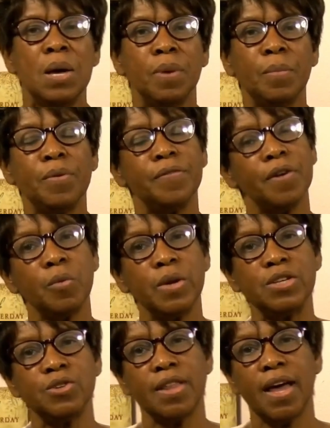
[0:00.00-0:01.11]
But before we
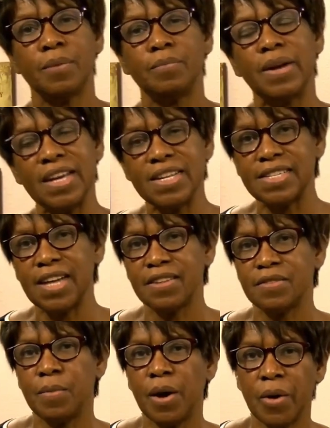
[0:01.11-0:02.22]
do that, please
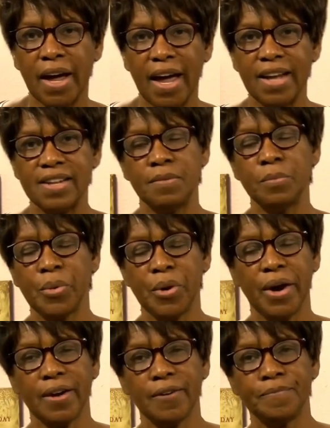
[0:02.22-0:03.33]
let's bow our heads in
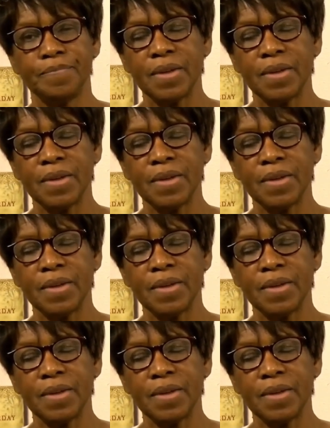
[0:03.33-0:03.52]
prayer.